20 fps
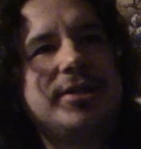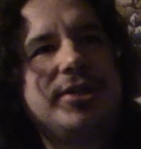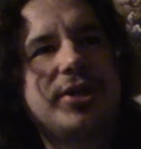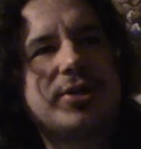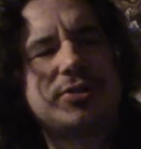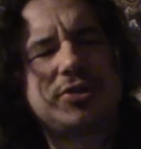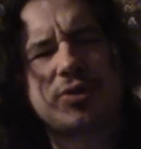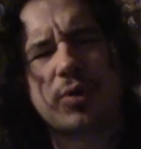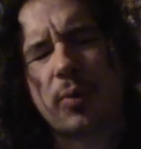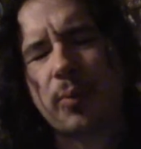
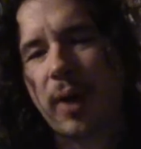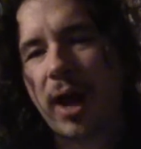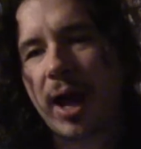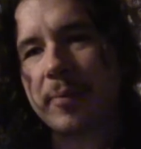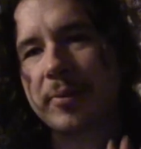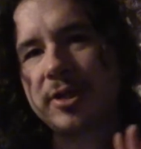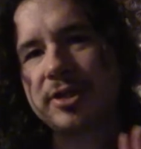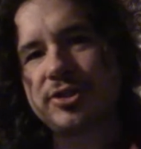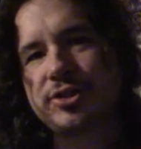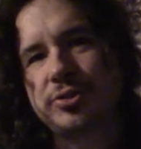So what I'm
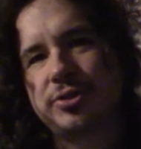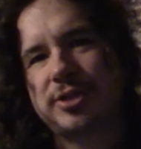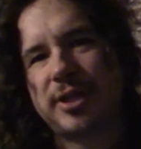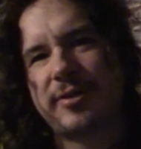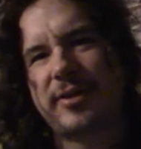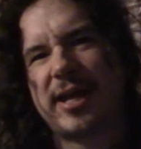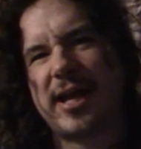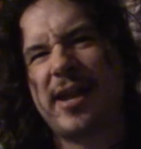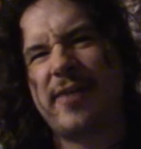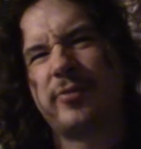going to do
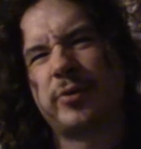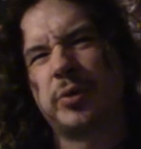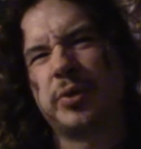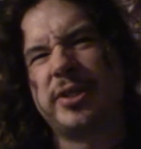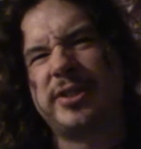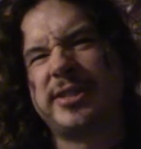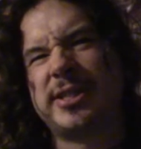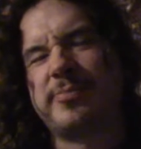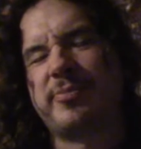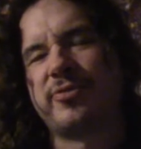something I never really
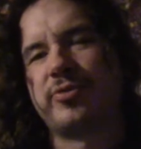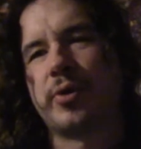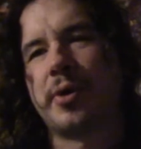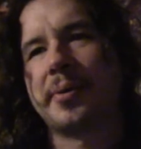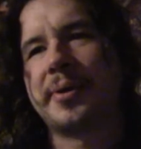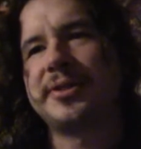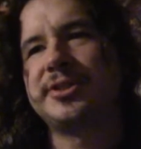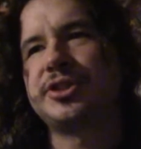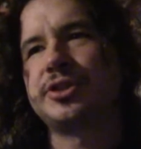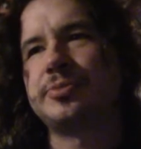did before. I'm
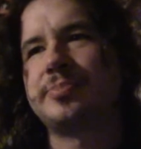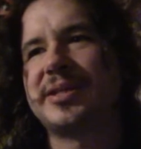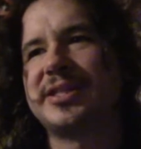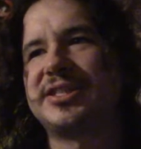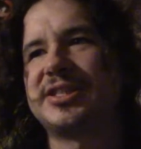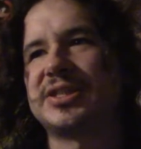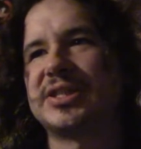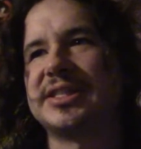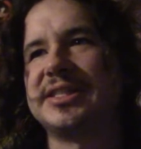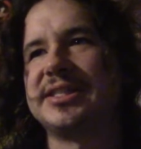going to do
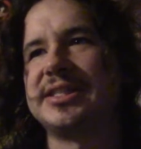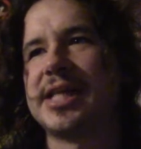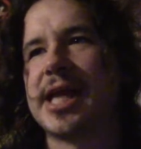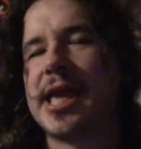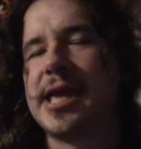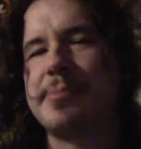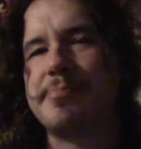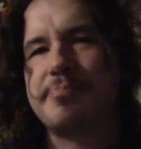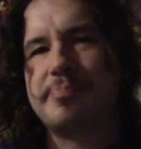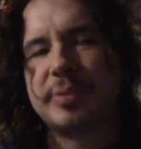basically
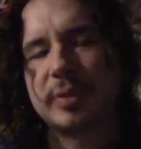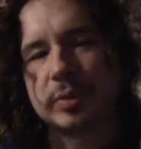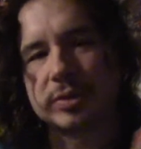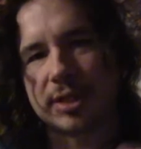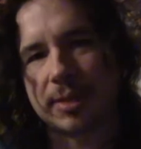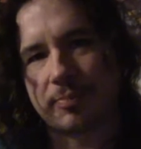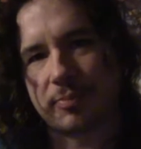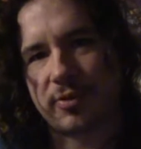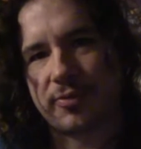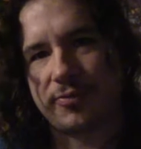a
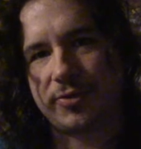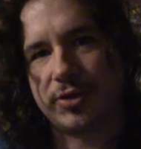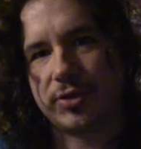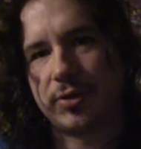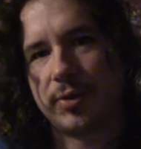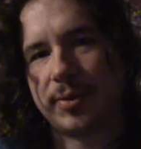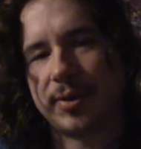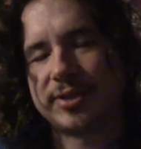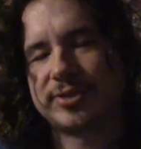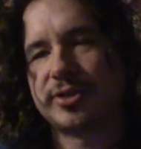build-up review.
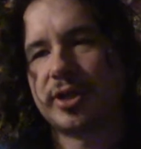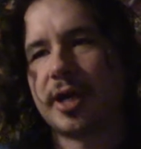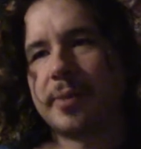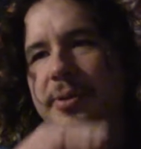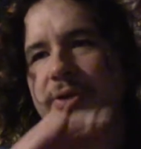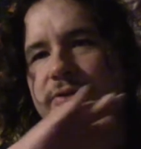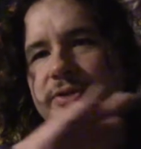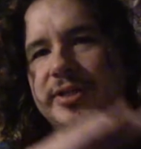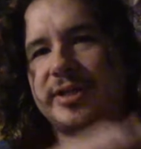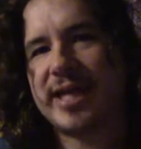I'm going to talk
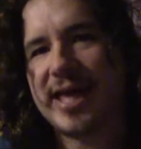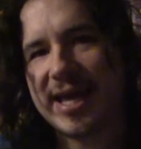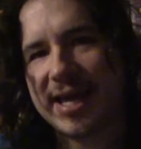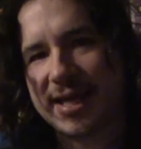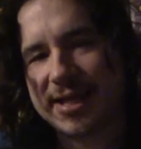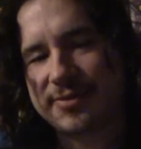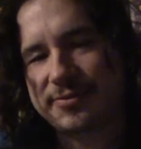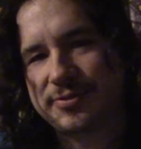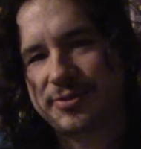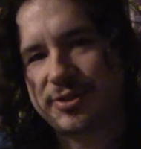about the
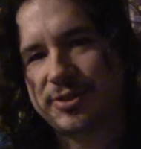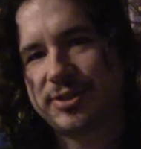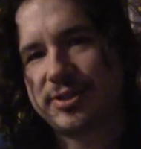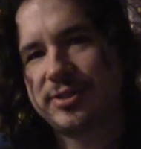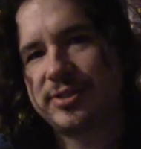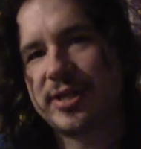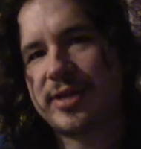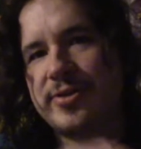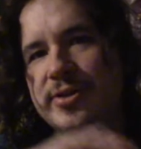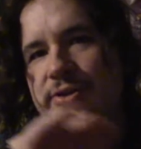negatives,
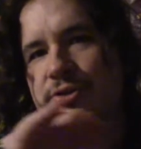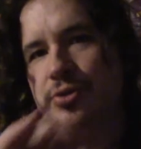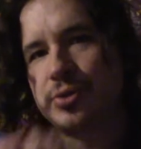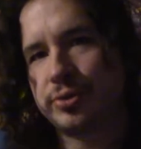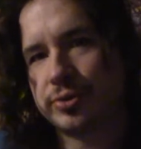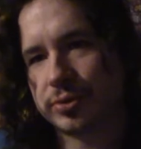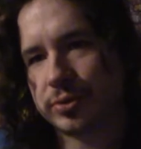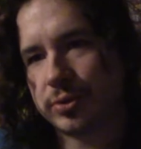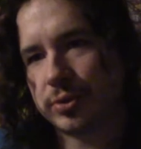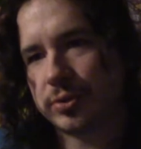then the
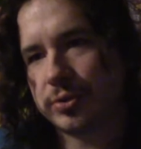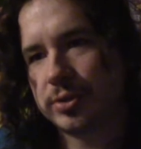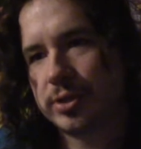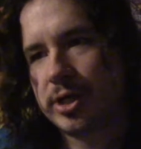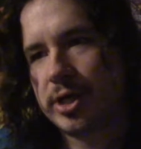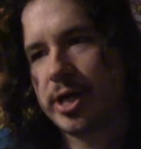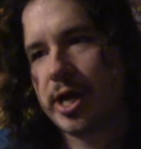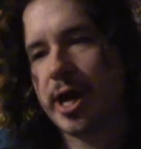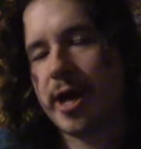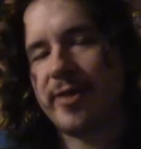neutral,
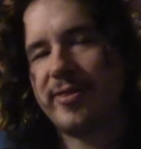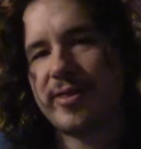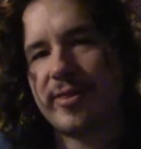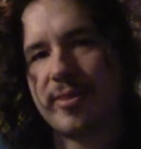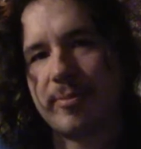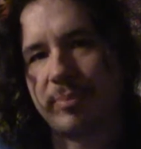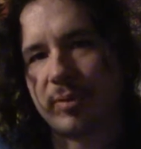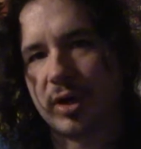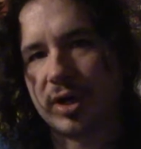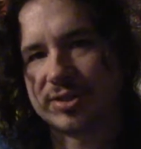and then
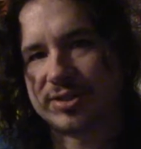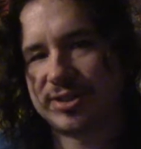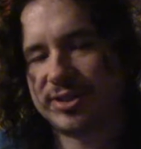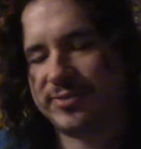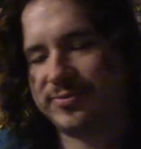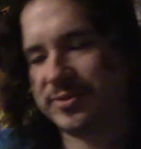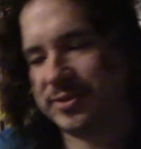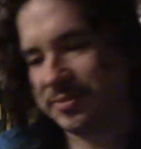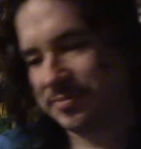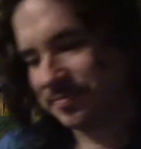the
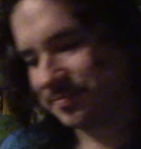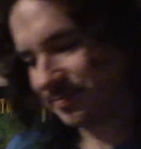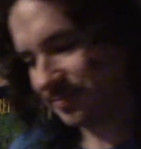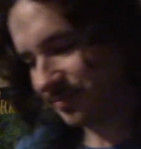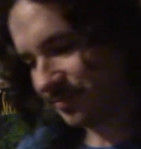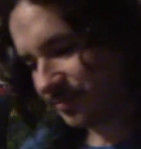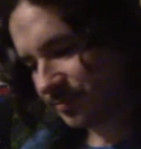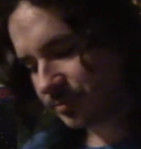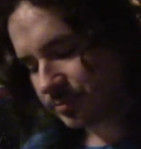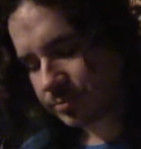positives.
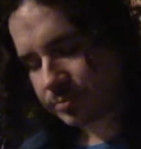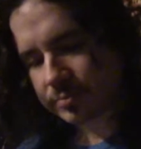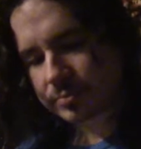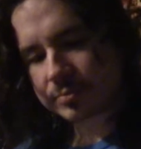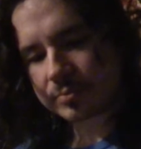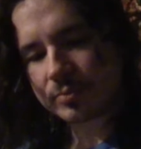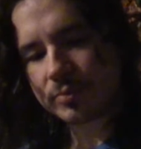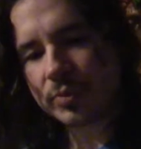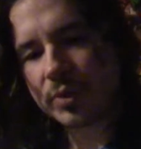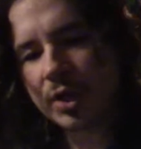
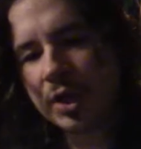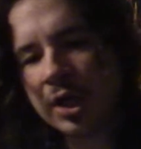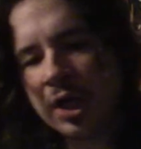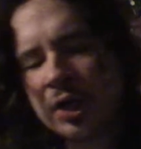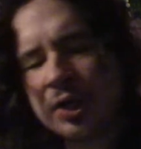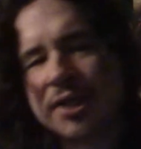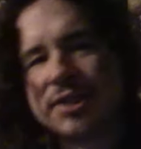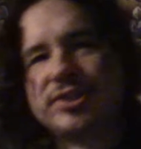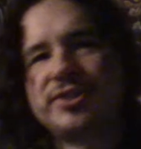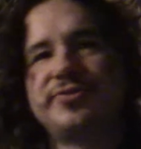
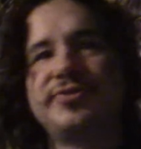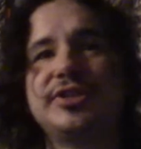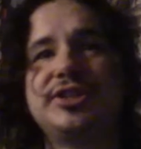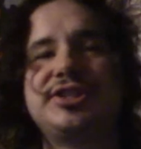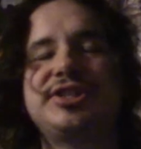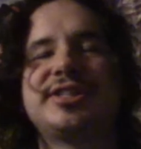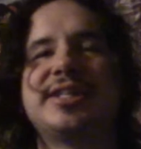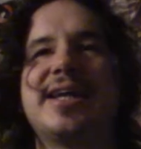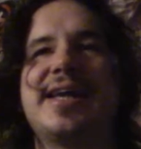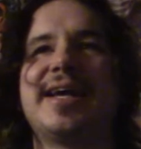Okay, so
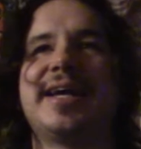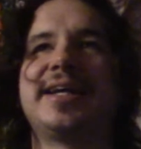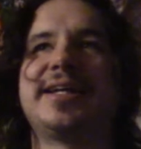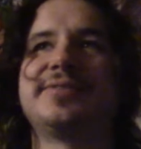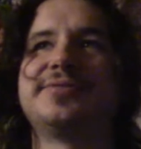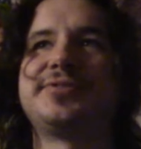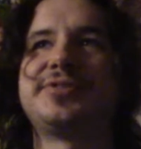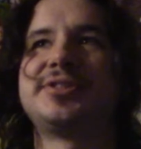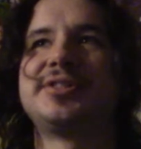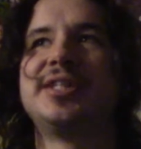first the
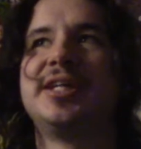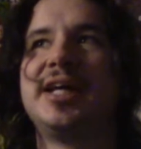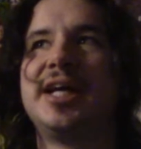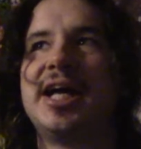negatives.